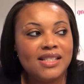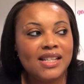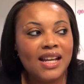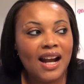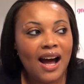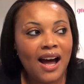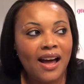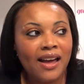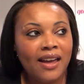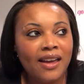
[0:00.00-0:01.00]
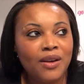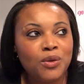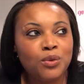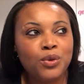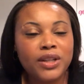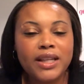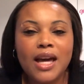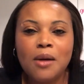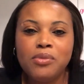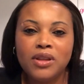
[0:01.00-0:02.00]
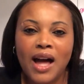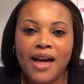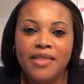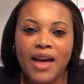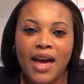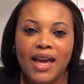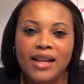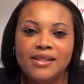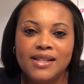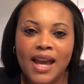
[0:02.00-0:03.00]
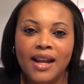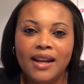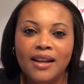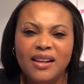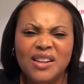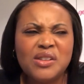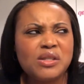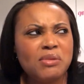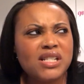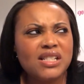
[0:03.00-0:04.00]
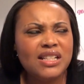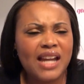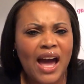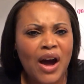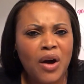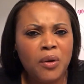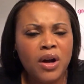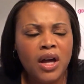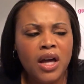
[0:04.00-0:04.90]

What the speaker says: did I really apply that in dating, you know, especially now.